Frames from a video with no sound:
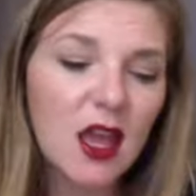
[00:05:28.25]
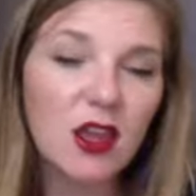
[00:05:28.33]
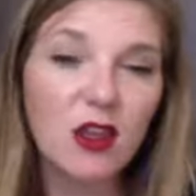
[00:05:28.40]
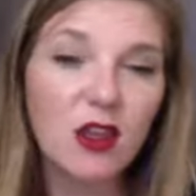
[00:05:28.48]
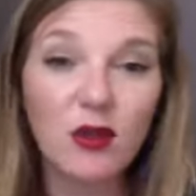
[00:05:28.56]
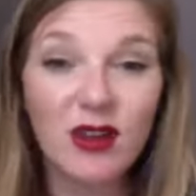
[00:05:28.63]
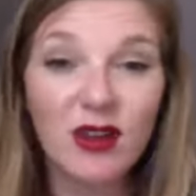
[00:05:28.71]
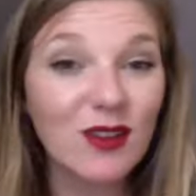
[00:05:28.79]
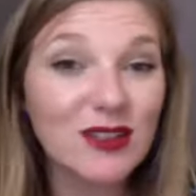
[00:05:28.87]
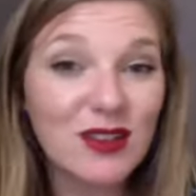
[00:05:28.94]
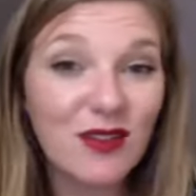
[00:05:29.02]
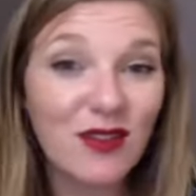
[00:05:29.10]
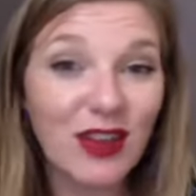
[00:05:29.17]
You can
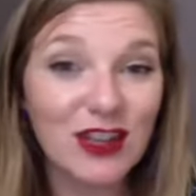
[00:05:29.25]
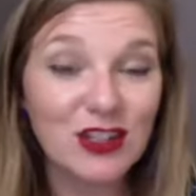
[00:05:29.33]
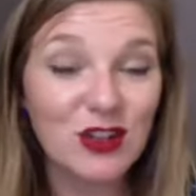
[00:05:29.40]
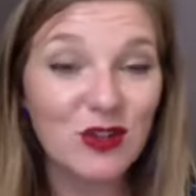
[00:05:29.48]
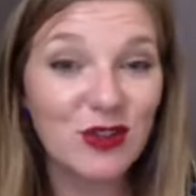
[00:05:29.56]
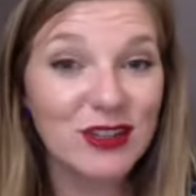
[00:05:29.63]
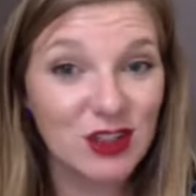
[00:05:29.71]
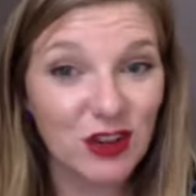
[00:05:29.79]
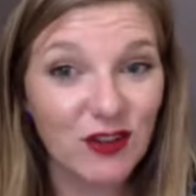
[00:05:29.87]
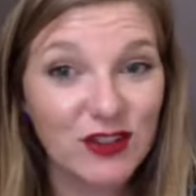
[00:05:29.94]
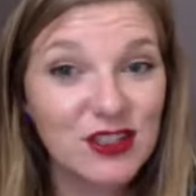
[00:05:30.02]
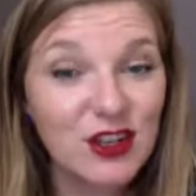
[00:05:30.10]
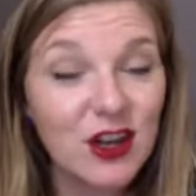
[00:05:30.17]
use the facial
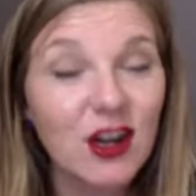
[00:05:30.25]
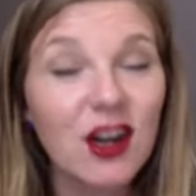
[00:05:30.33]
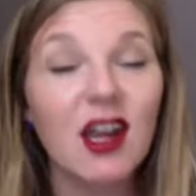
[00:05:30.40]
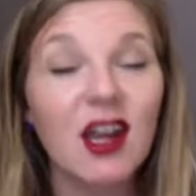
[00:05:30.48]
resurfacer